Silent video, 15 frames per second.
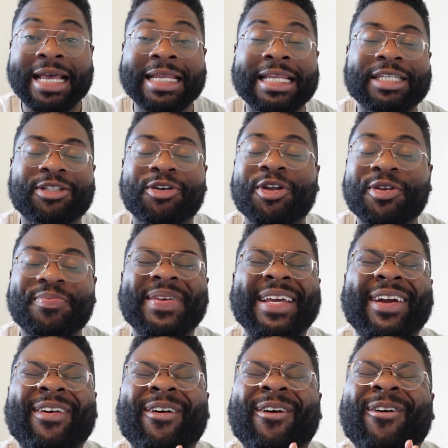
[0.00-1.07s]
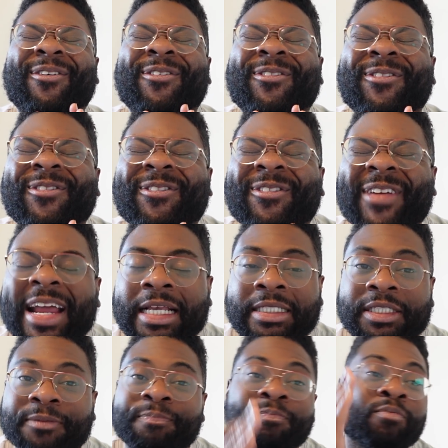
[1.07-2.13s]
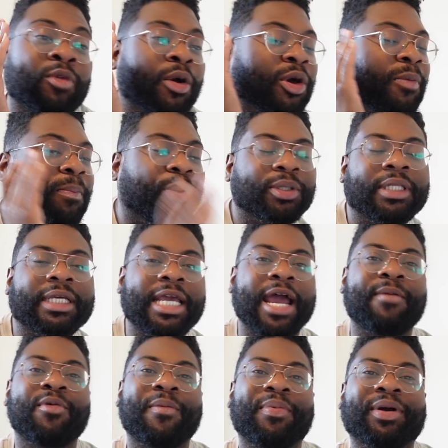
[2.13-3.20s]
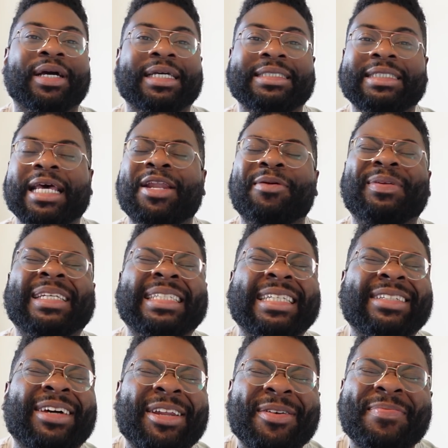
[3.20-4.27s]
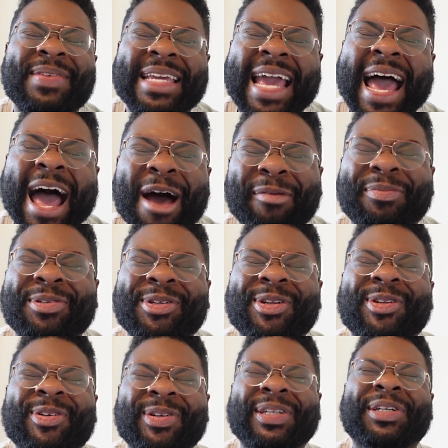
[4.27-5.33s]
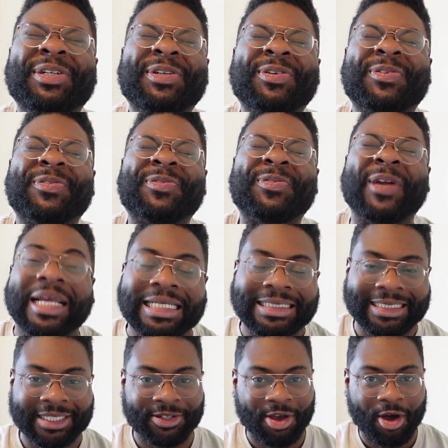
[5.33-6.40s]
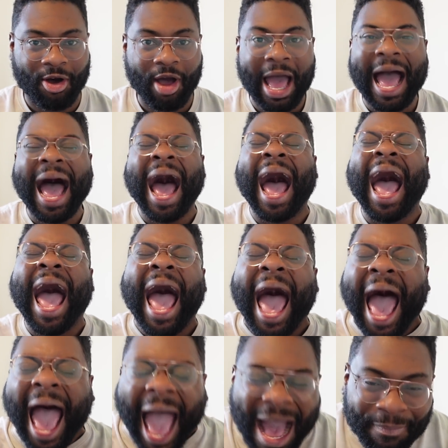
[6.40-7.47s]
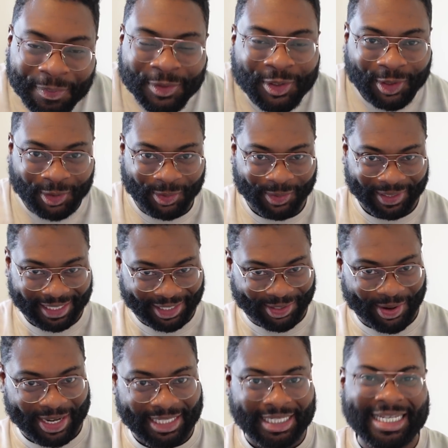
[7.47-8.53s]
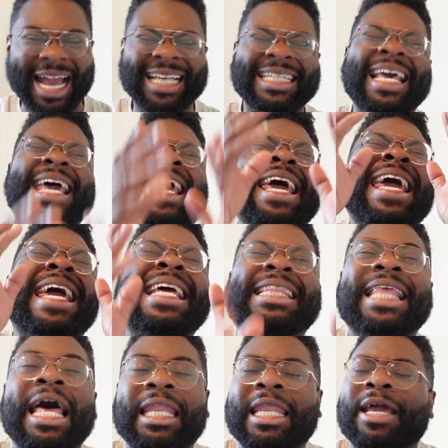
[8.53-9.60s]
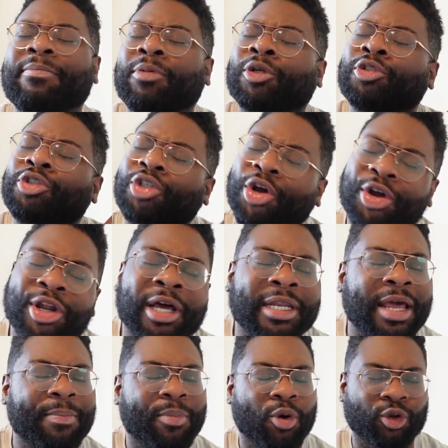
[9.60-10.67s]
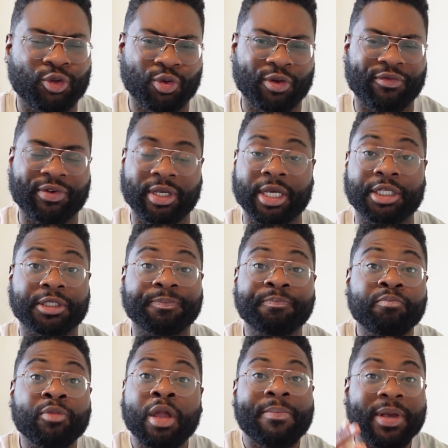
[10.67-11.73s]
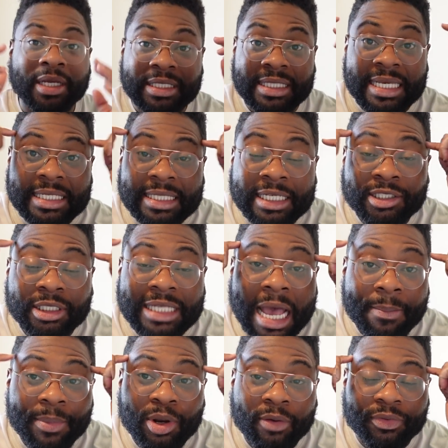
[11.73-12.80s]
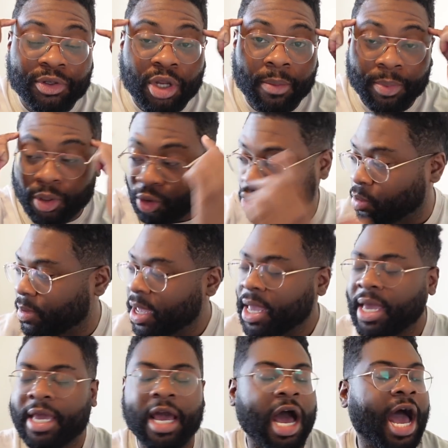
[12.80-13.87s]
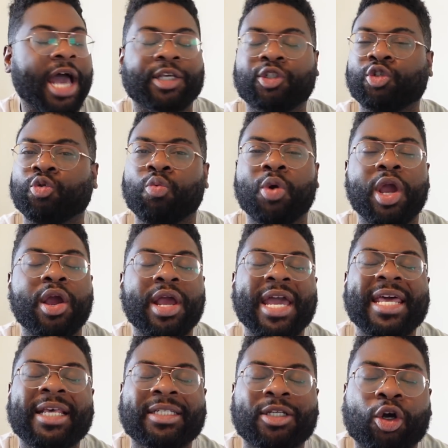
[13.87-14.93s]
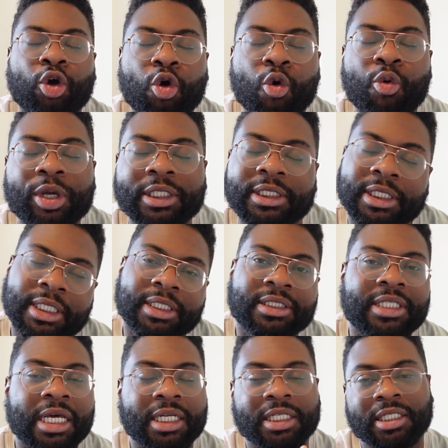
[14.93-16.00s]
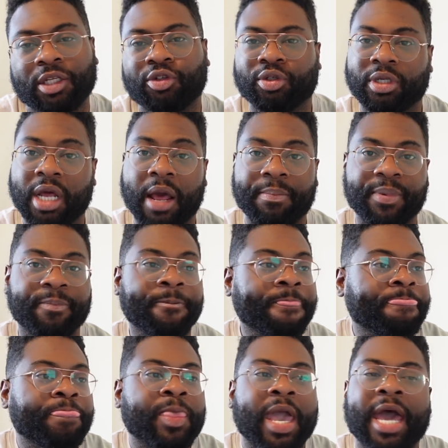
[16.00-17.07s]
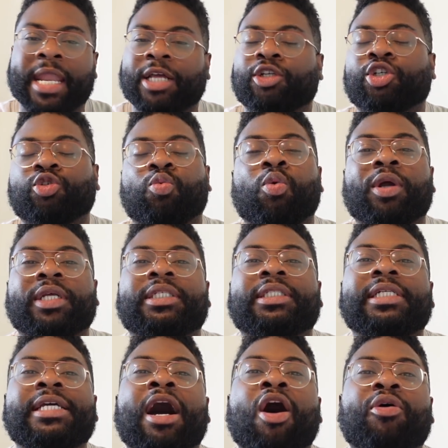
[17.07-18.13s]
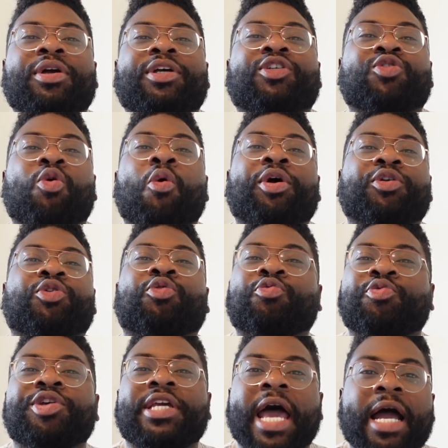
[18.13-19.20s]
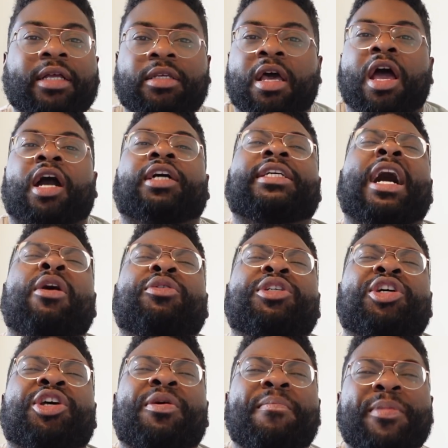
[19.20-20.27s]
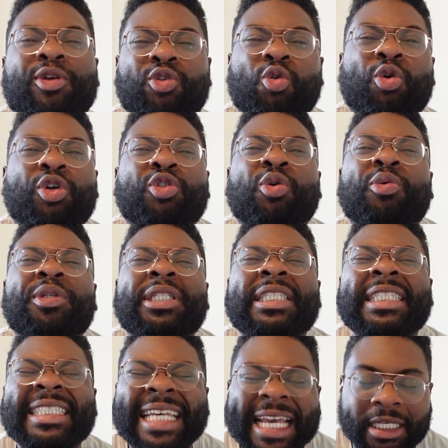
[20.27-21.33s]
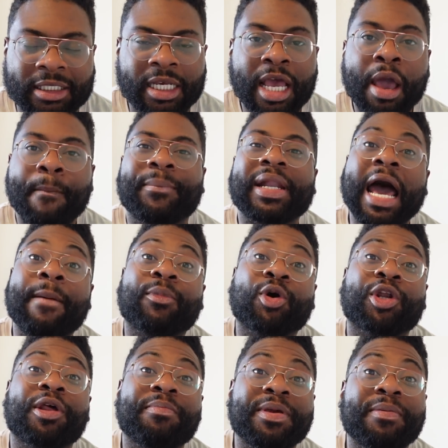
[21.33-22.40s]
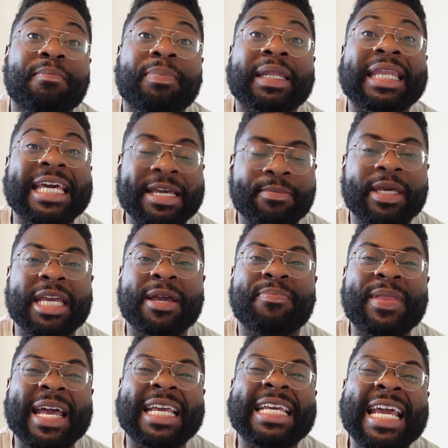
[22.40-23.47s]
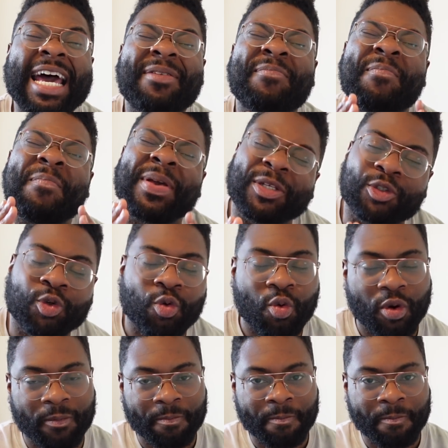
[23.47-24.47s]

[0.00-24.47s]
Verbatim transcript: This is gonna be crazy. I'm gonna put the camera up, I'm gonna set up. This is gonna be absolutely crazy, y'all absolutely crazy. Guys, hit that like button, turn on that post notification because these things just happen off the top of the dome. I swear it is a coincidence that this literally happened and I just want to see how he's going to react because how is he going to miss school? He's only six, but I'm going to be blaming him that he had missed school.